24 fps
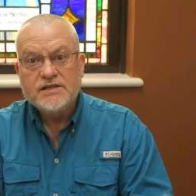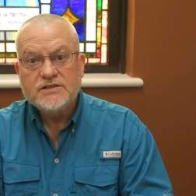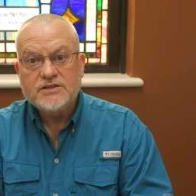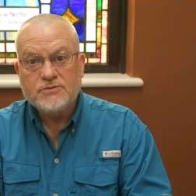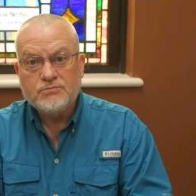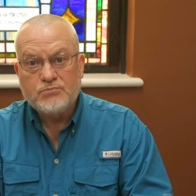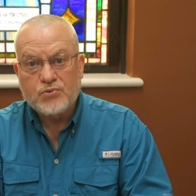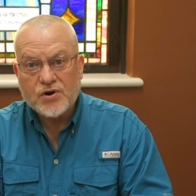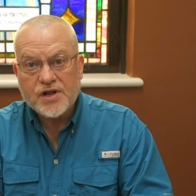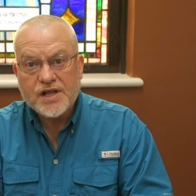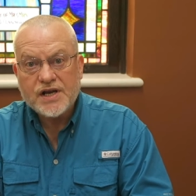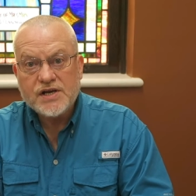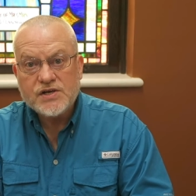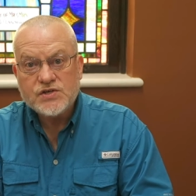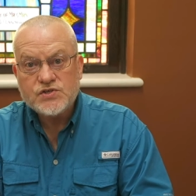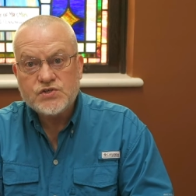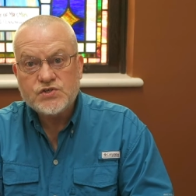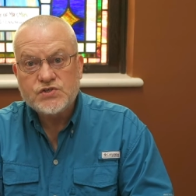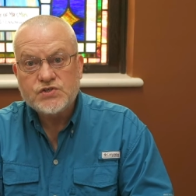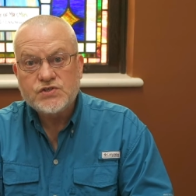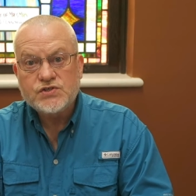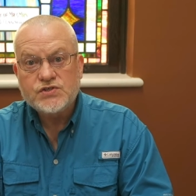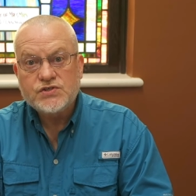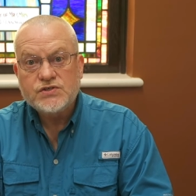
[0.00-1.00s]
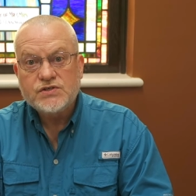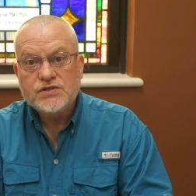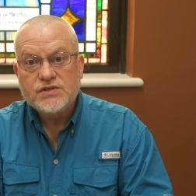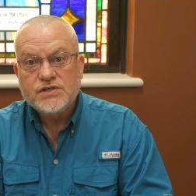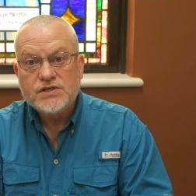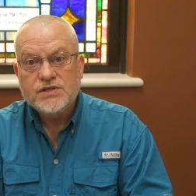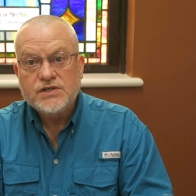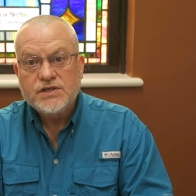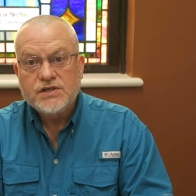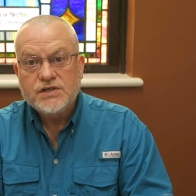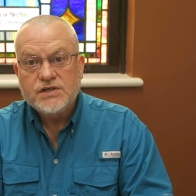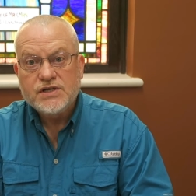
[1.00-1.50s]
the British
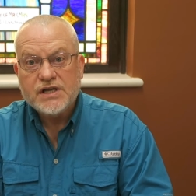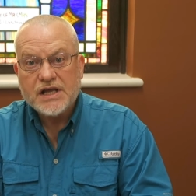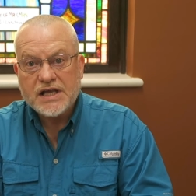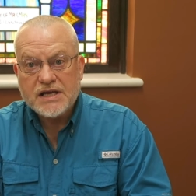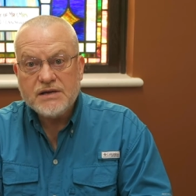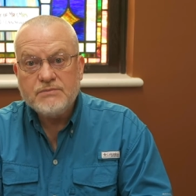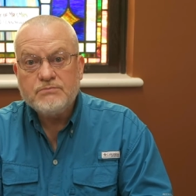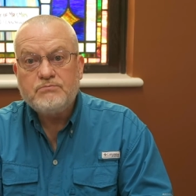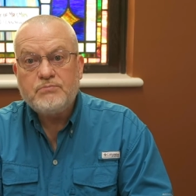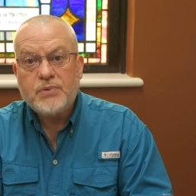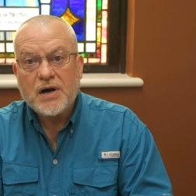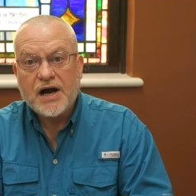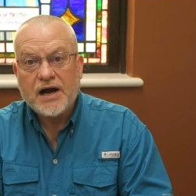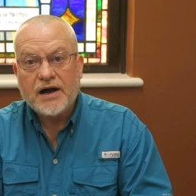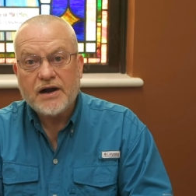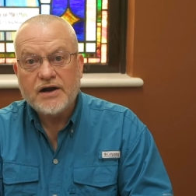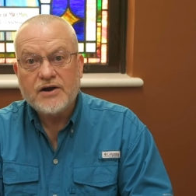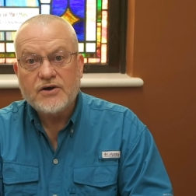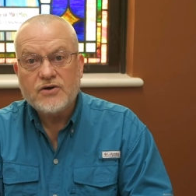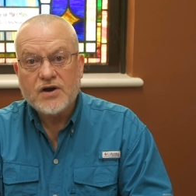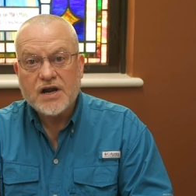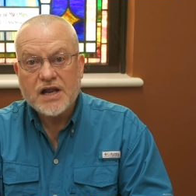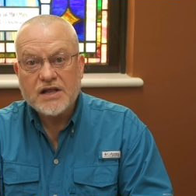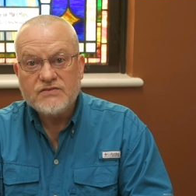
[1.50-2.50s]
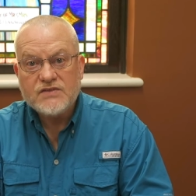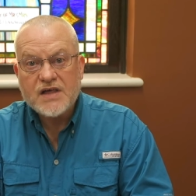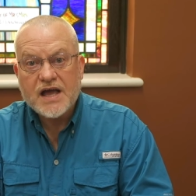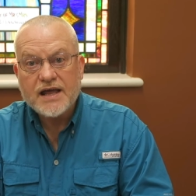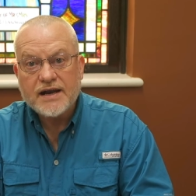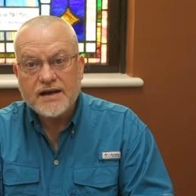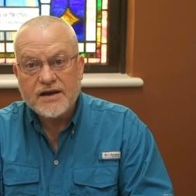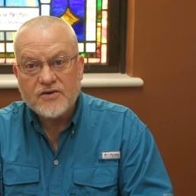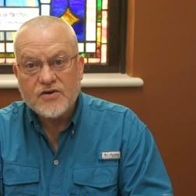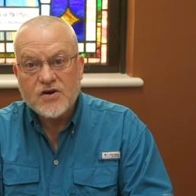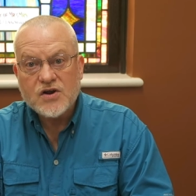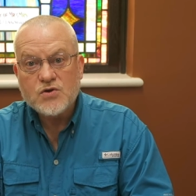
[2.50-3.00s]
Empire in
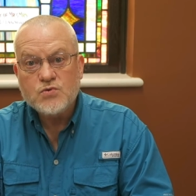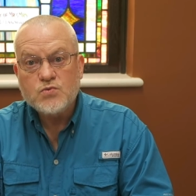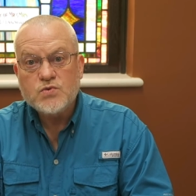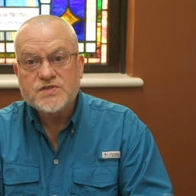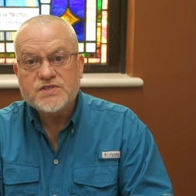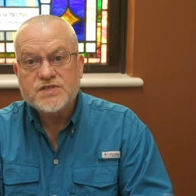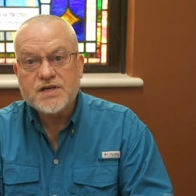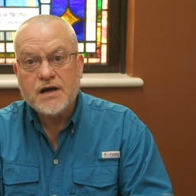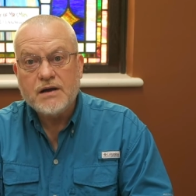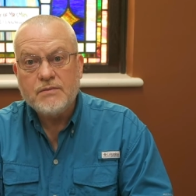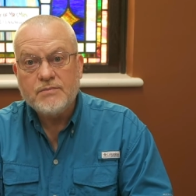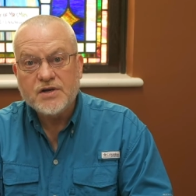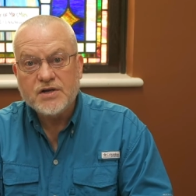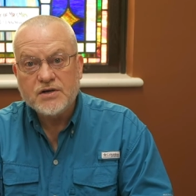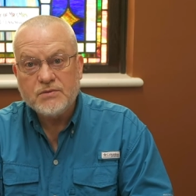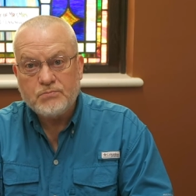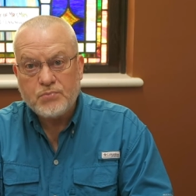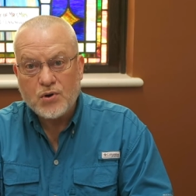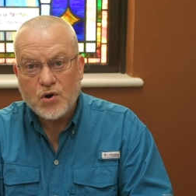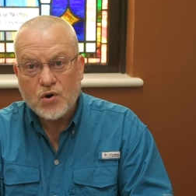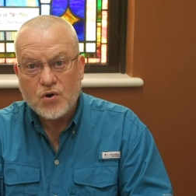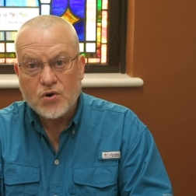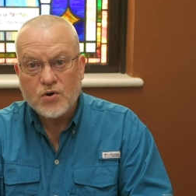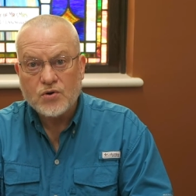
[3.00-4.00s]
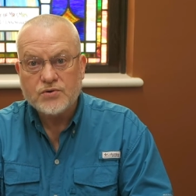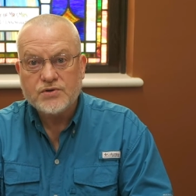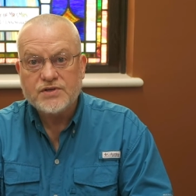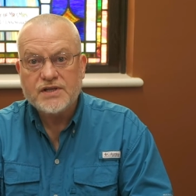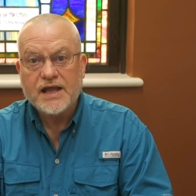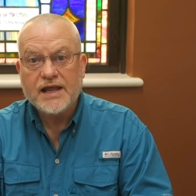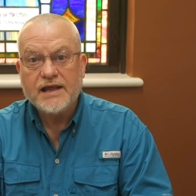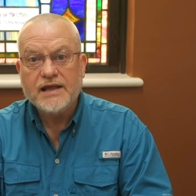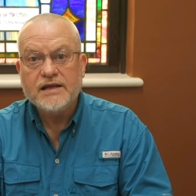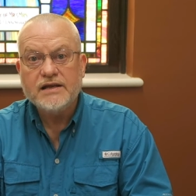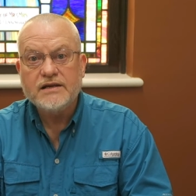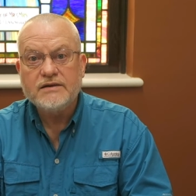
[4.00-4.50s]
that area was coming apart,
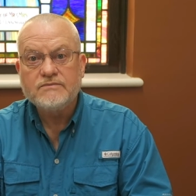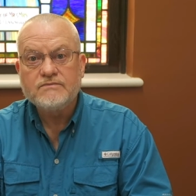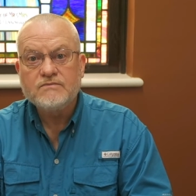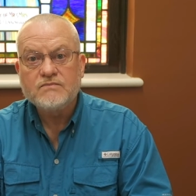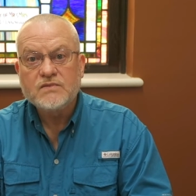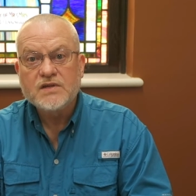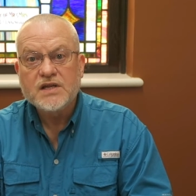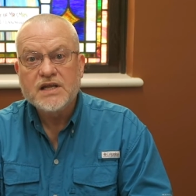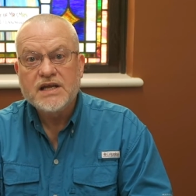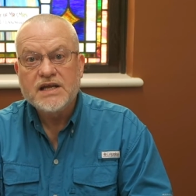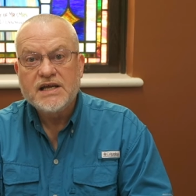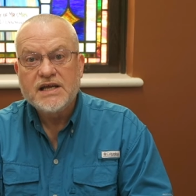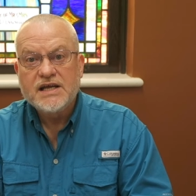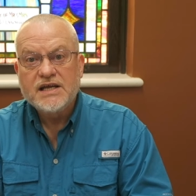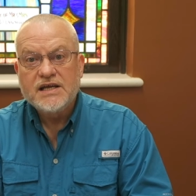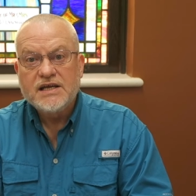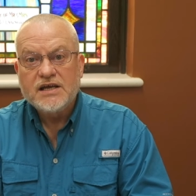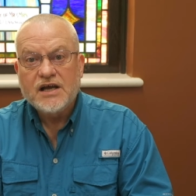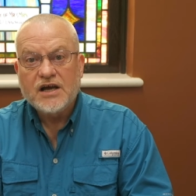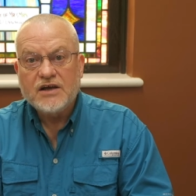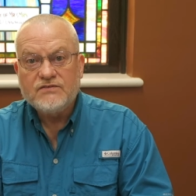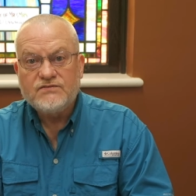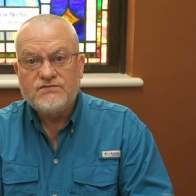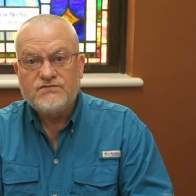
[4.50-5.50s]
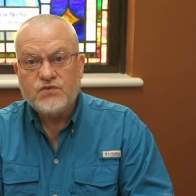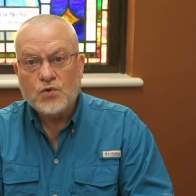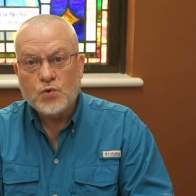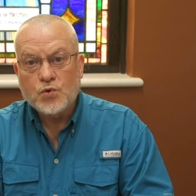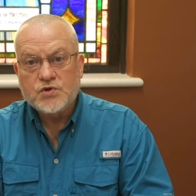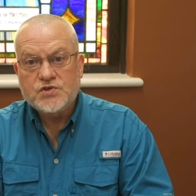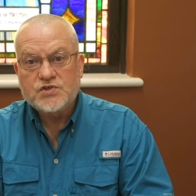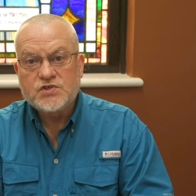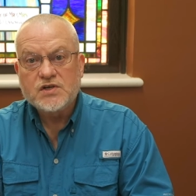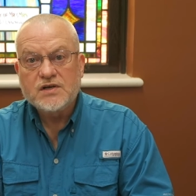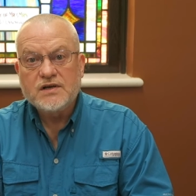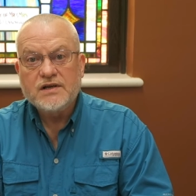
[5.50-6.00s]
and
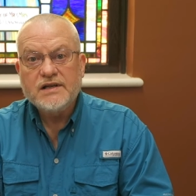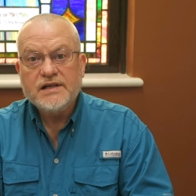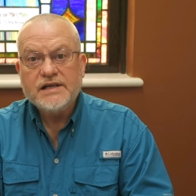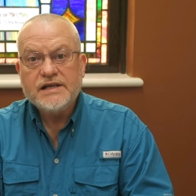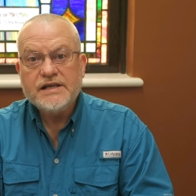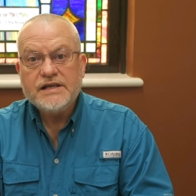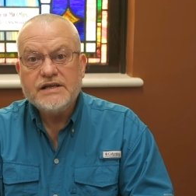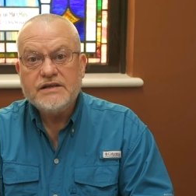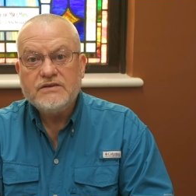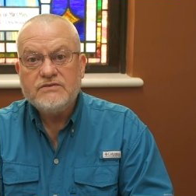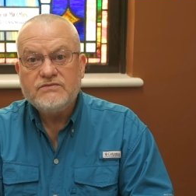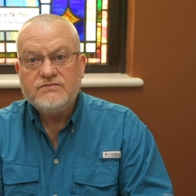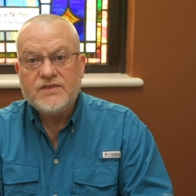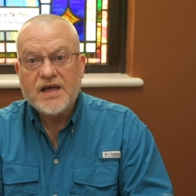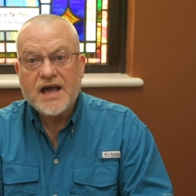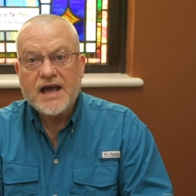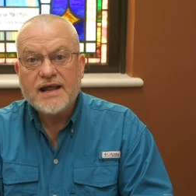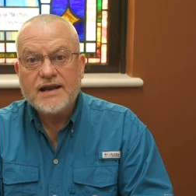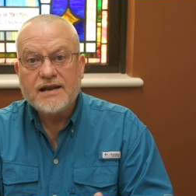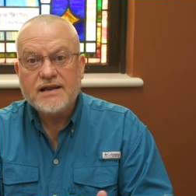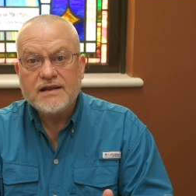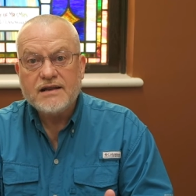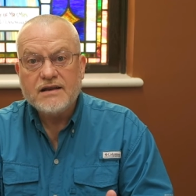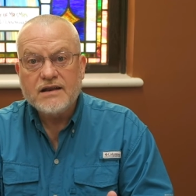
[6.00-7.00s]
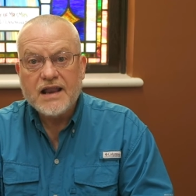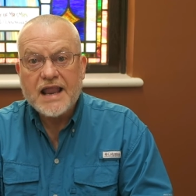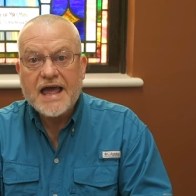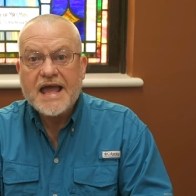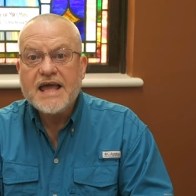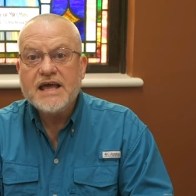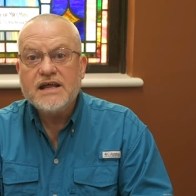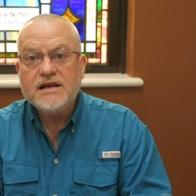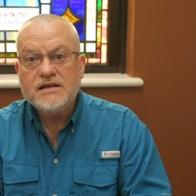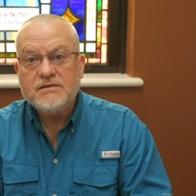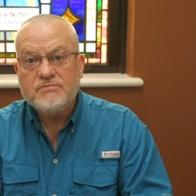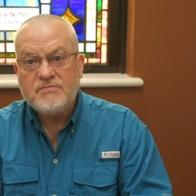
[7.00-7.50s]
unfortunately that
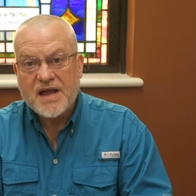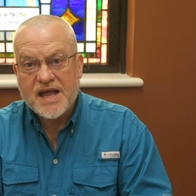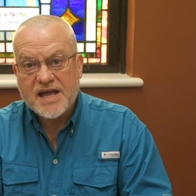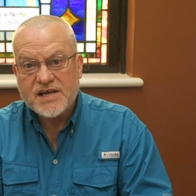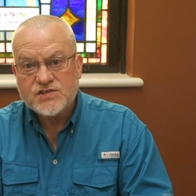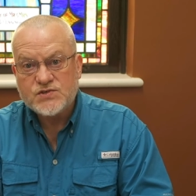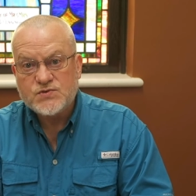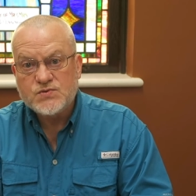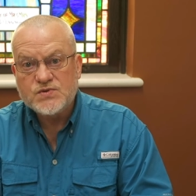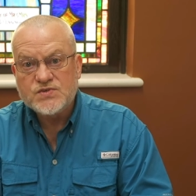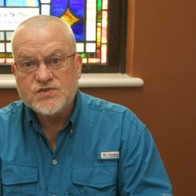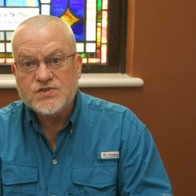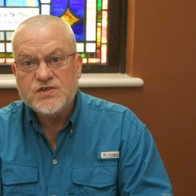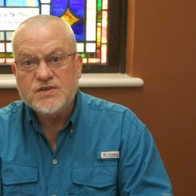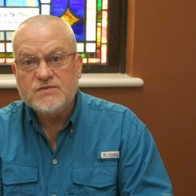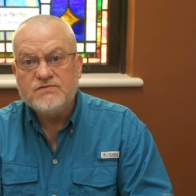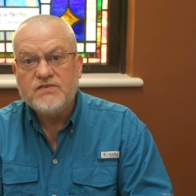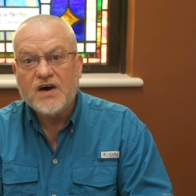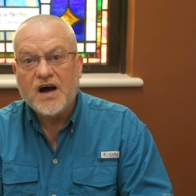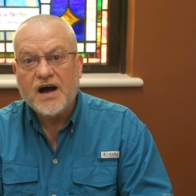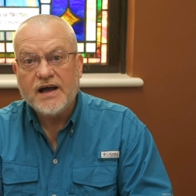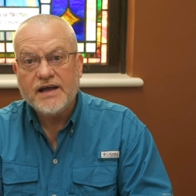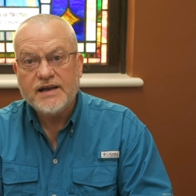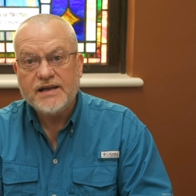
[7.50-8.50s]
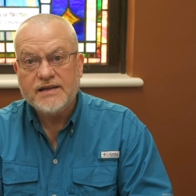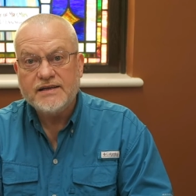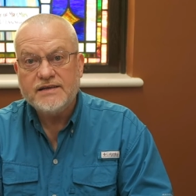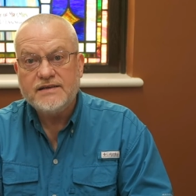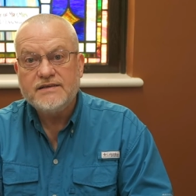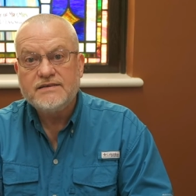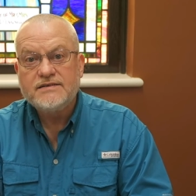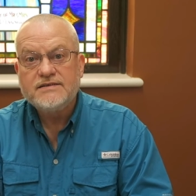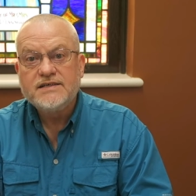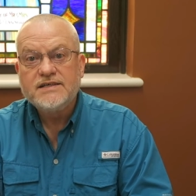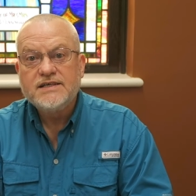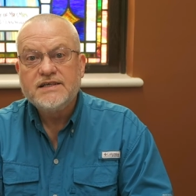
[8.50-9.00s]
landmass was
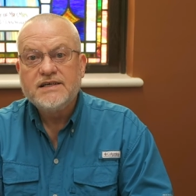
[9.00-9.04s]
divided.